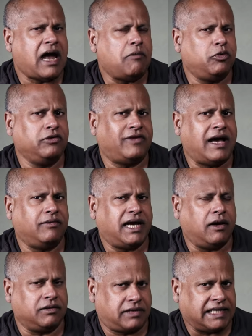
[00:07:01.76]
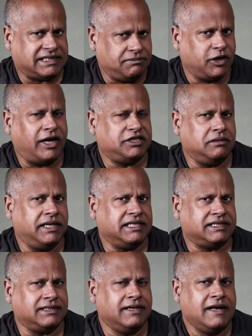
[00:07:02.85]
Cameron found out, as immigration
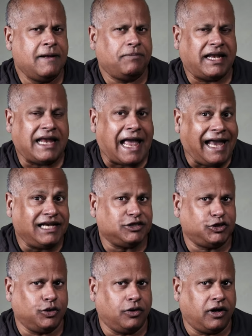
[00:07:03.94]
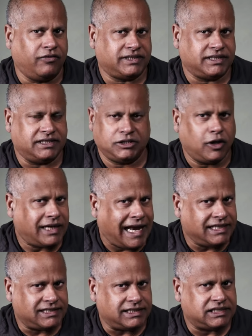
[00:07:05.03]
minister, that ASIO officers, not
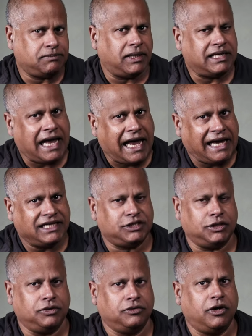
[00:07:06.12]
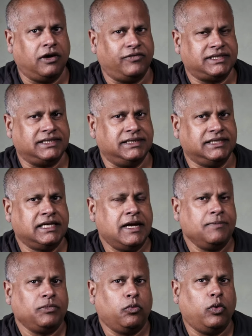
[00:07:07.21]
ASIS, but ASIO officers,
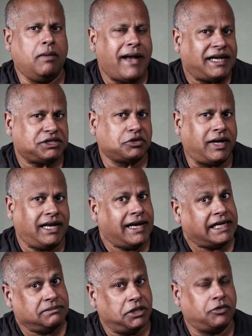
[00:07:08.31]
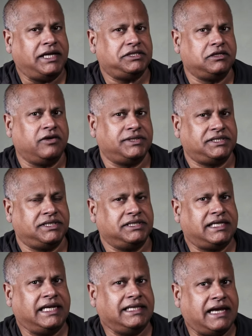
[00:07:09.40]
were masquerading as immigration
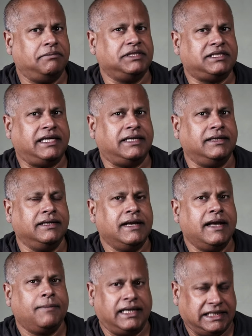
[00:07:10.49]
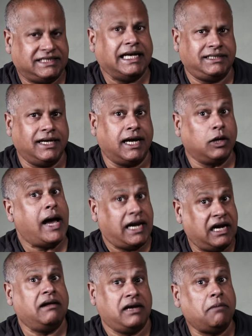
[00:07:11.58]
officers in the embassy in Santiago
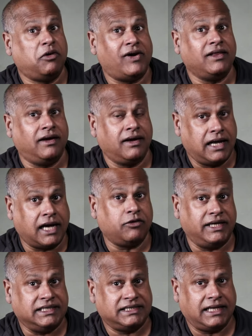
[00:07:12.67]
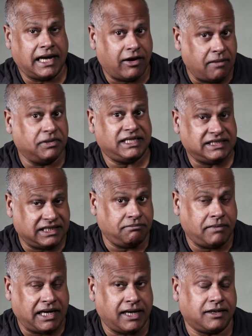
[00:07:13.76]
and a number of other countries, in our embassies
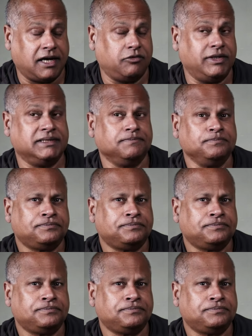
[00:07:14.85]
and many other countries.